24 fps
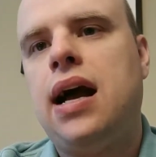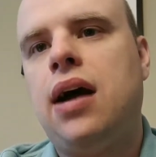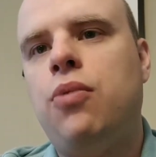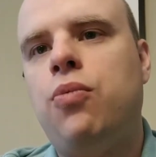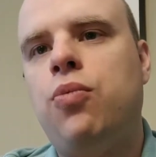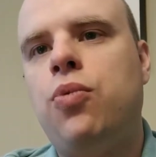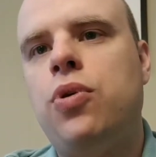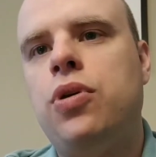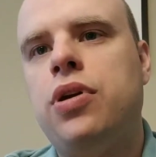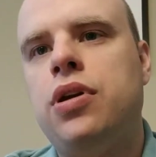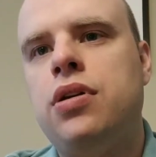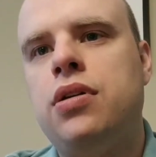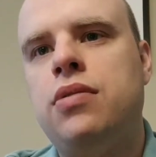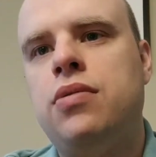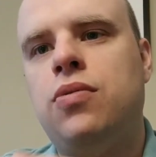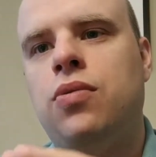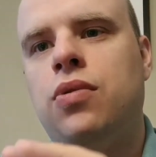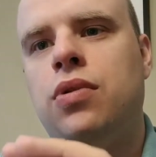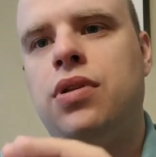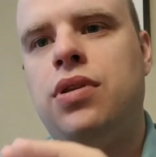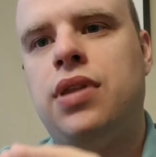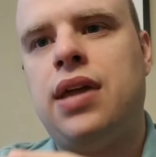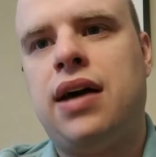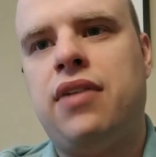and what
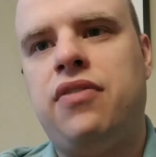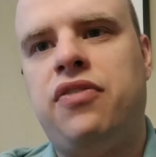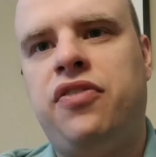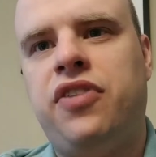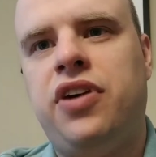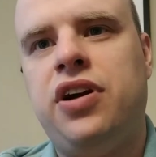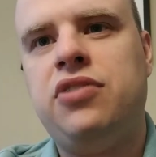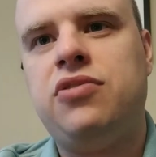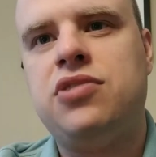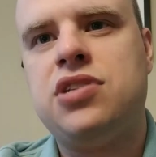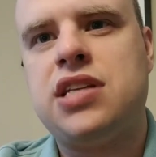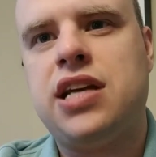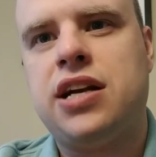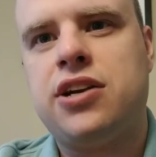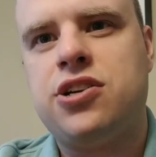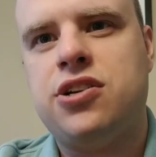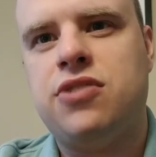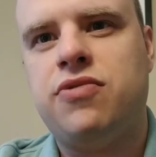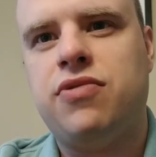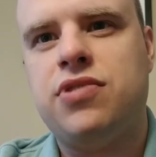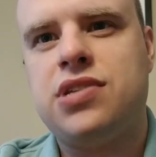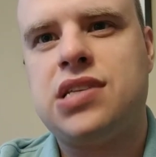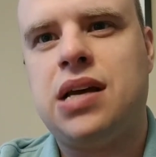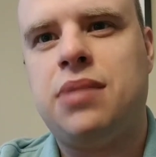that final
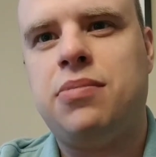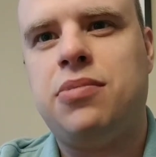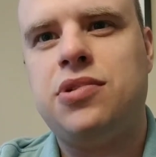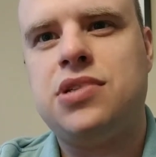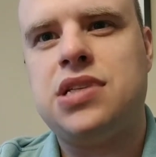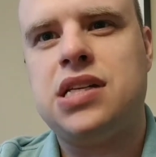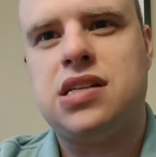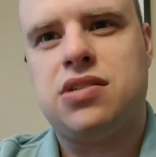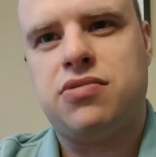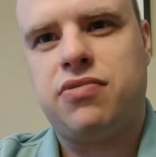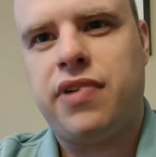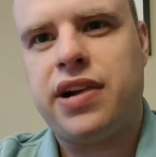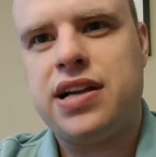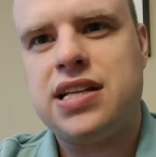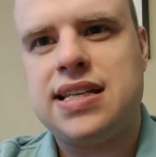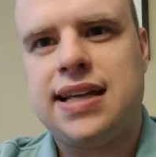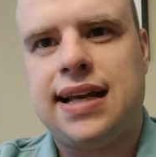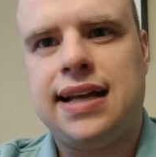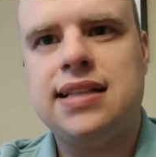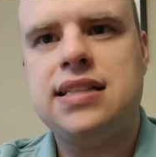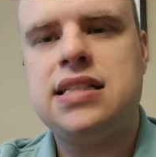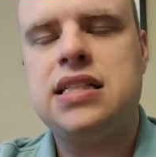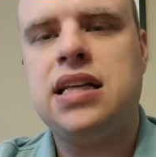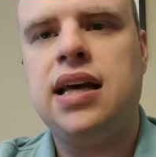section resembles is a
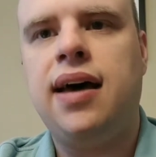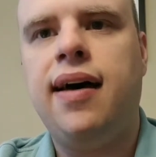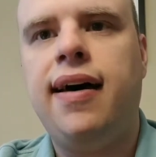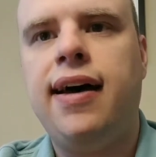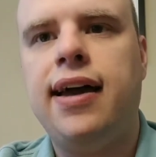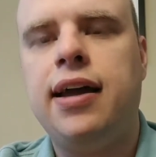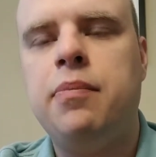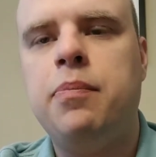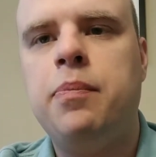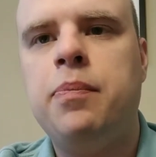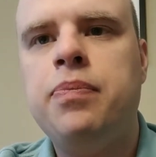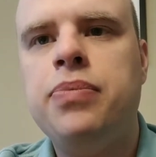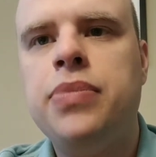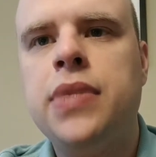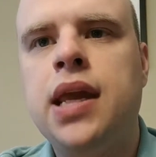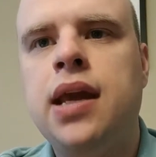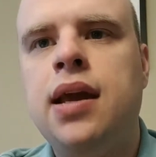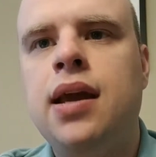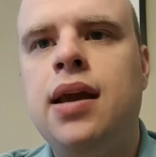race against time.